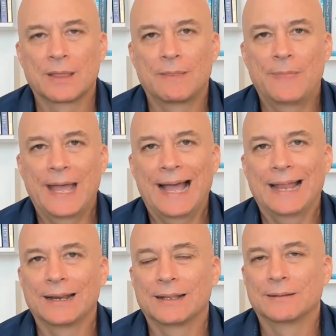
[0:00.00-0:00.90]

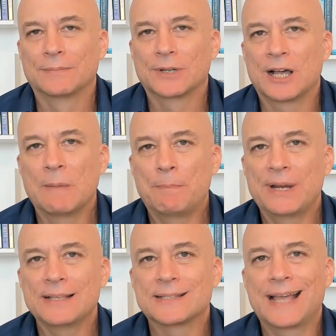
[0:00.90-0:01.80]
that
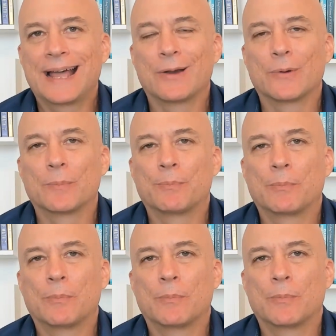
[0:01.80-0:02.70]
companies that
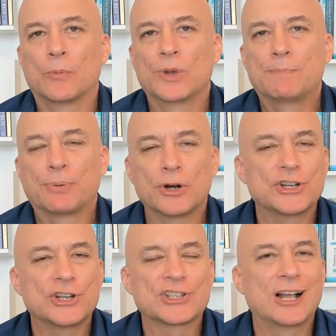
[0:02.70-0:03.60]

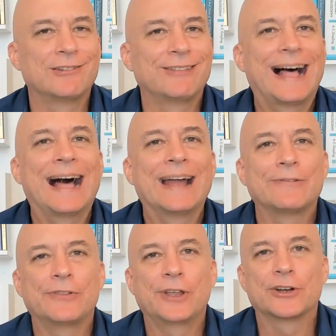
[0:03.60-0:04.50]
repurchase a lot
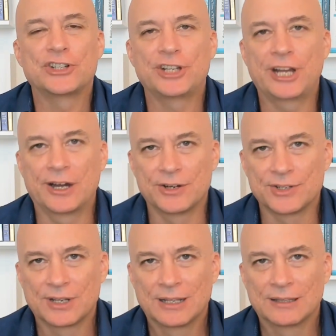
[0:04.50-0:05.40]
of their
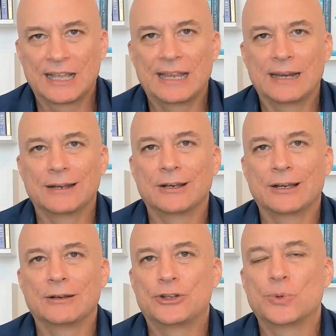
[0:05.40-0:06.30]
shares, that
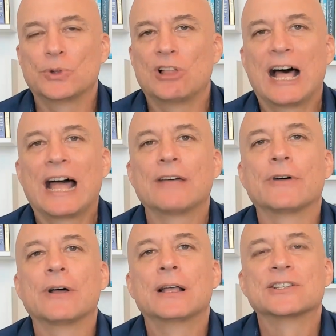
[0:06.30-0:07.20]
do a lot of
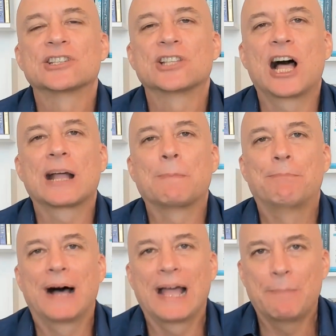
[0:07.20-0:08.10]
stock
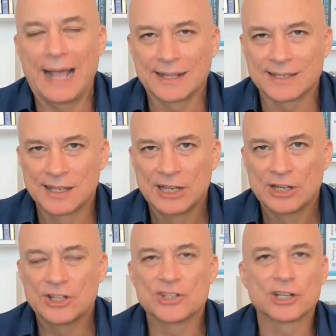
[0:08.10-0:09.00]
buybacks,
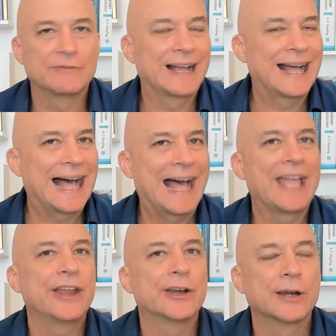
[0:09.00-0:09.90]
deserve a
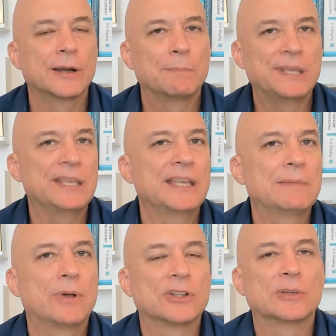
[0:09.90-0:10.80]
higher PE
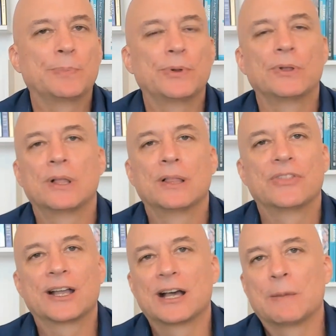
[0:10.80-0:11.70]
multiple
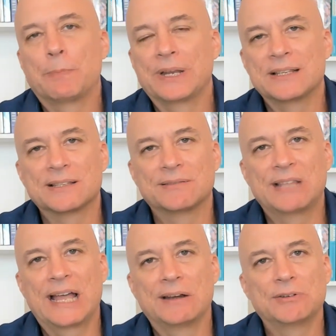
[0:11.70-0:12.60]
than companies
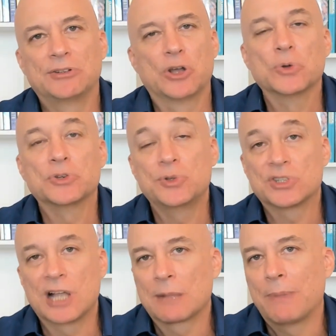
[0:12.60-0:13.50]
that don't do
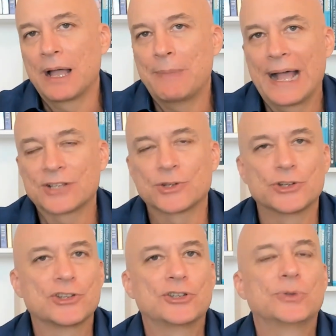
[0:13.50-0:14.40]
stock buybacks or
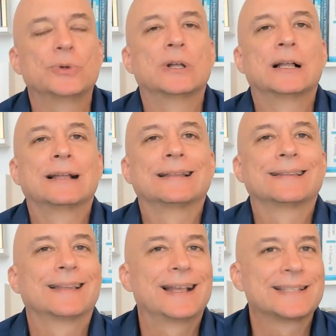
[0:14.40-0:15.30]
just do
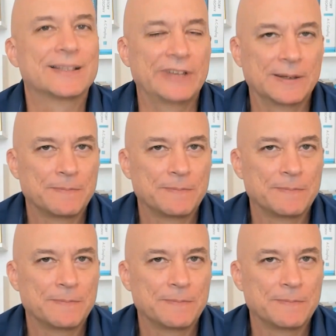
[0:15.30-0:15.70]
less of it.